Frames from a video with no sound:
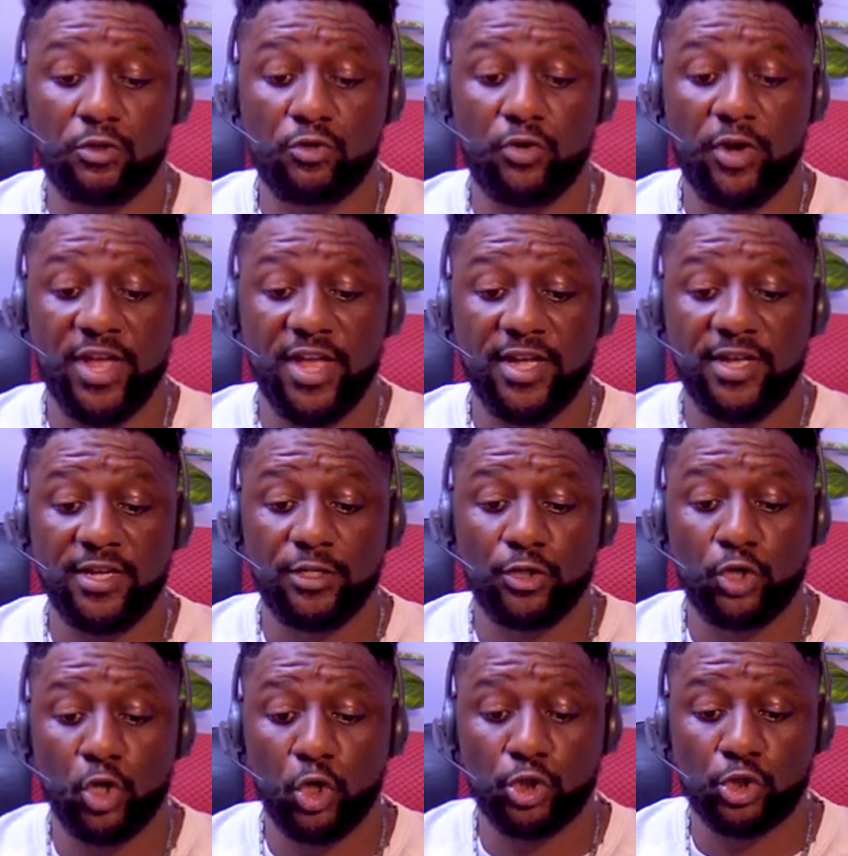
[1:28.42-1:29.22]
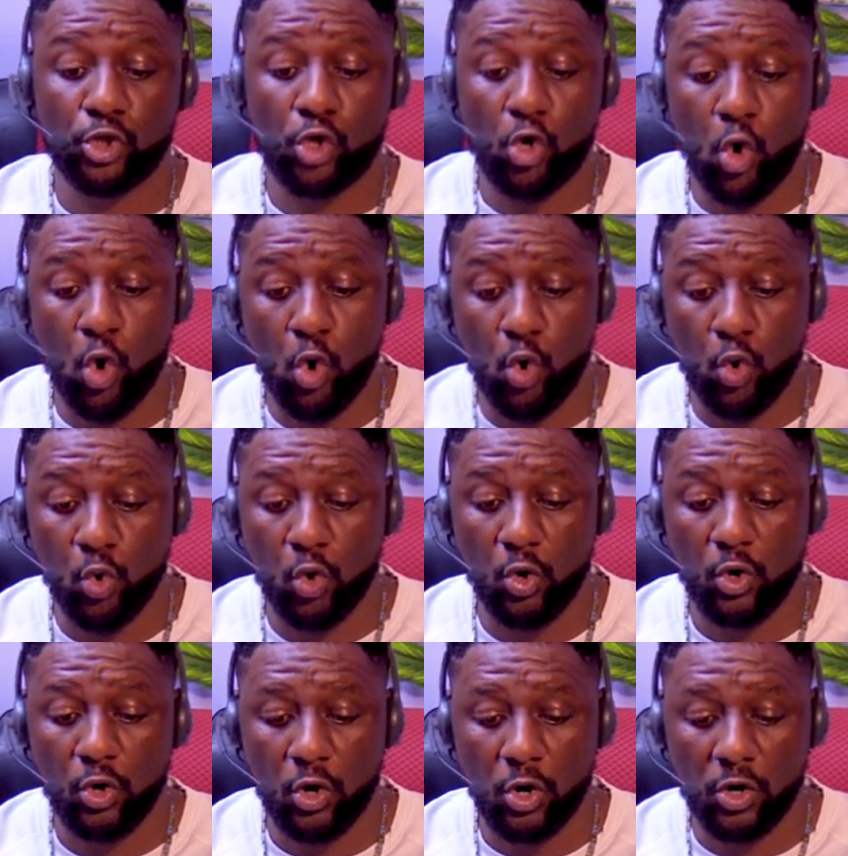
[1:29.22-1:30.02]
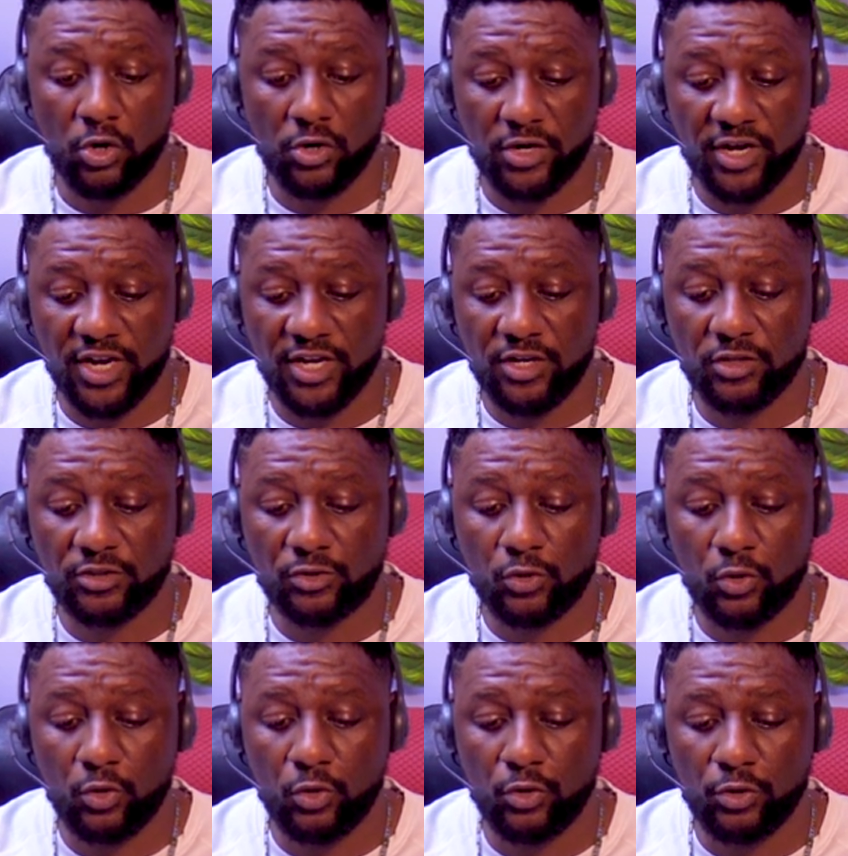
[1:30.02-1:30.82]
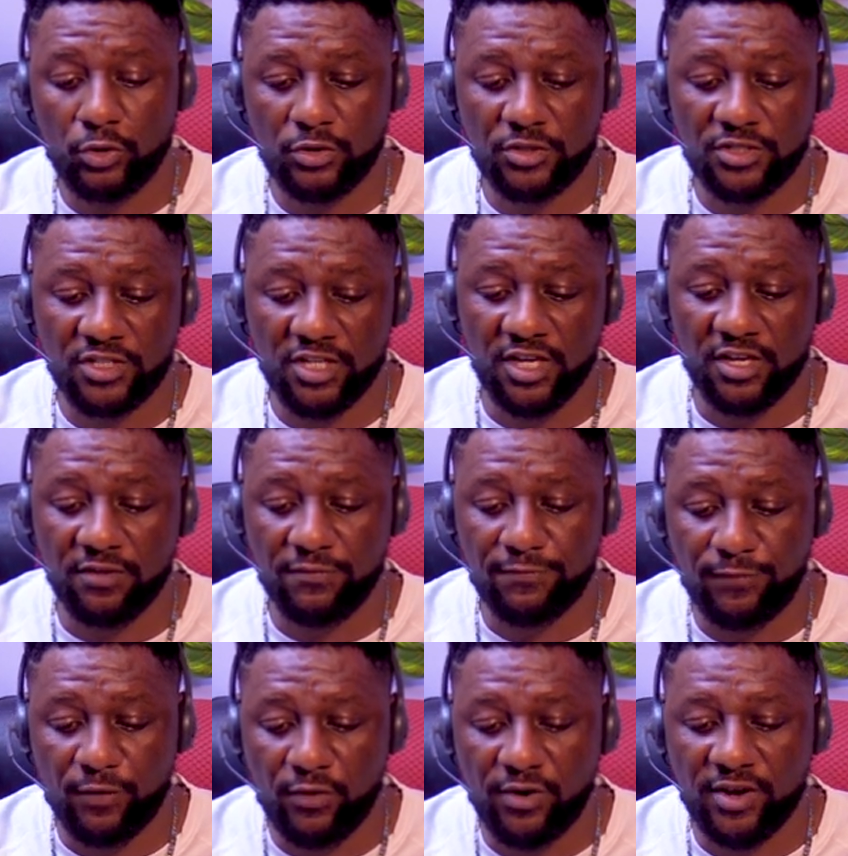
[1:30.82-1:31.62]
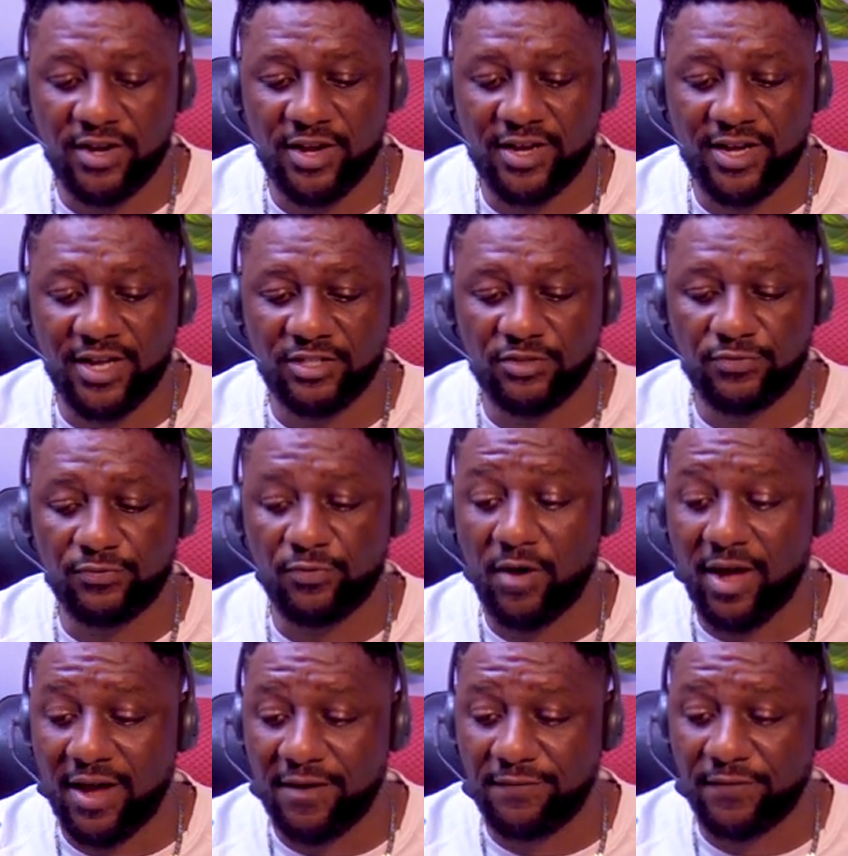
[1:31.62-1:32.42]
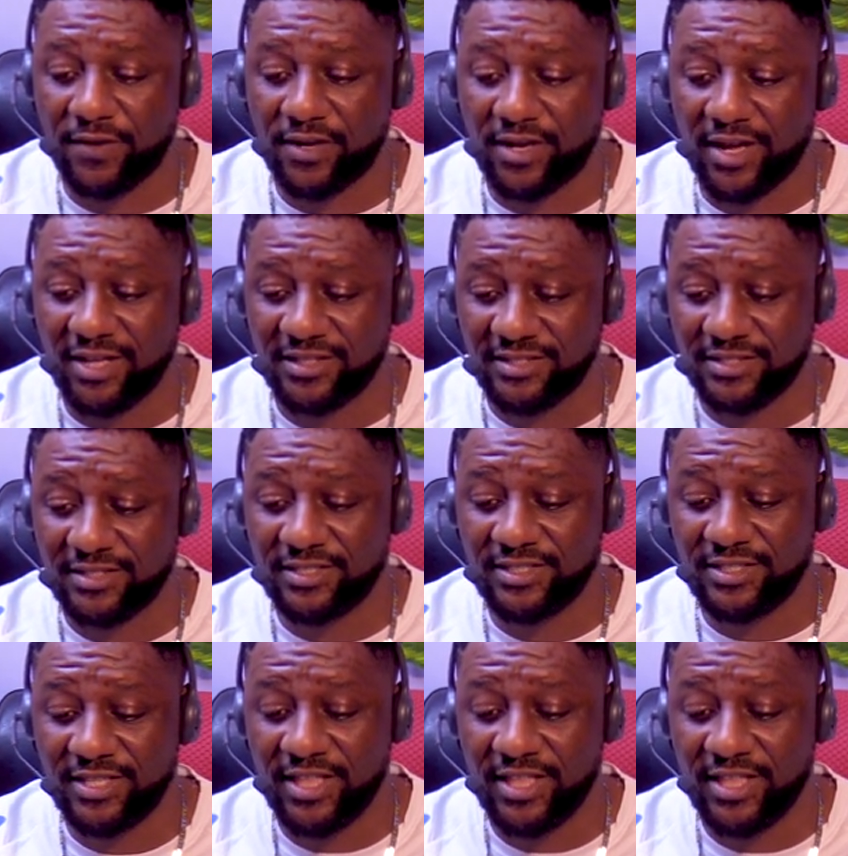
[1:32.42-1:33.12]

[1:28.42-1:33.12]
gray.co. On gray.co, you see foreign accounts for Africans.